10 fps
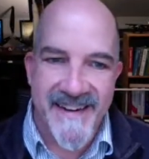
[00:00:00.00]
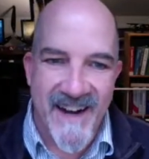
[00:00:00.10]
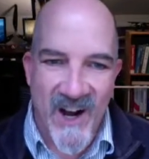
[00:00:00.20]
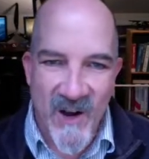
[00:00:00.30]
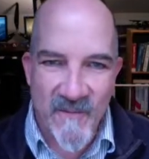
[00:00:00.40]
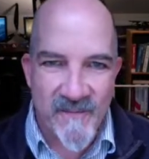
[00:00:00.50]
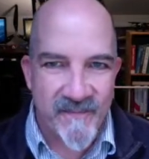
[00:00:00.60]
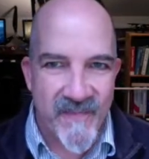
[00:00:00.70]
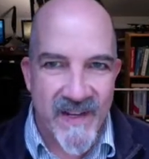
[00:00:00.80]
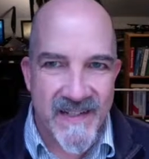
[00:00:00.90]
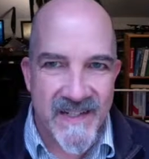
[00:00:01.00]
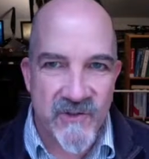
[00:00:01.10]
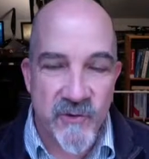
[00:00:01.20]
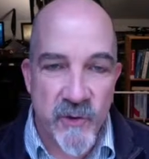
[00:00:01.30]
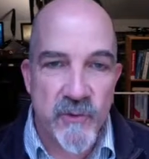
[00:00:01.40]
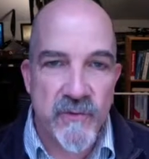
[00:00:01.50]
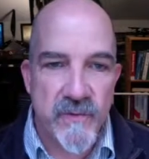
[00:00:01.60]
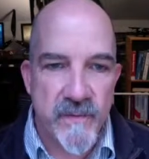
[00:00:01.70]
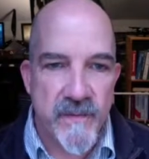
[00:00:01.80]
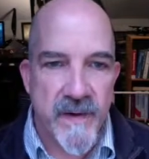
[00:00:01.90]
How fast is
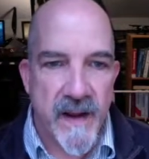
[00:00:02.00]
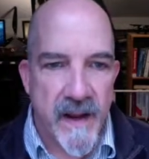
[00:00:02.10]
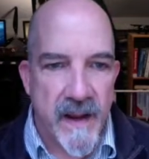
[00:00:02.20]
that, Peter?